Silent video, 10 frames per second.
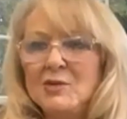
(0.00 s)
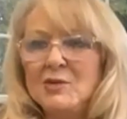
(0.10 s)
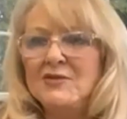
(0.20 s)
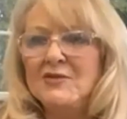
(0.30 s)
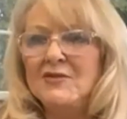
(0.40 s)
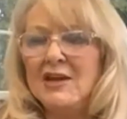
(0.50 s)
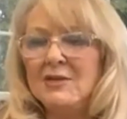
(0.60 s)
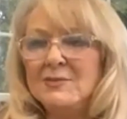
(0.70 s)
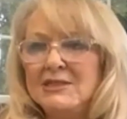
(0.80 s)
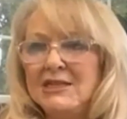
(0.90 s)
we've
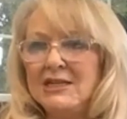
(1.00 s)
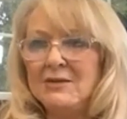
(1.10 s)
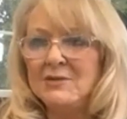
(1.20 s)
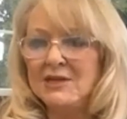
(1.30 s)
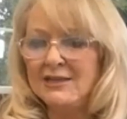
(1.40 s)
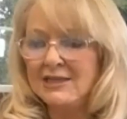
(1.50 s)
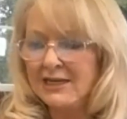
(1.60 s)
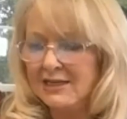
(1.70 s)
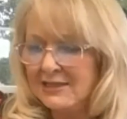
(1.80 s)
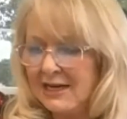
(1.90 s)
developed a team that I
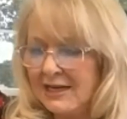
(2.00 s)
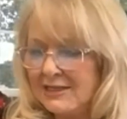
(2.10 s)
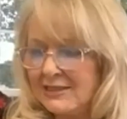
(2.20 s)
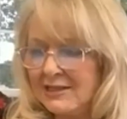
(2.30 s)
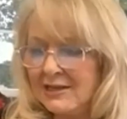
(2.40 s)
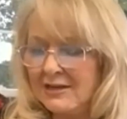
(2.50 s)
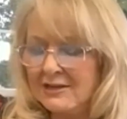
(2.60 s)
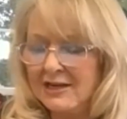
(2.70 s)
think is second to none.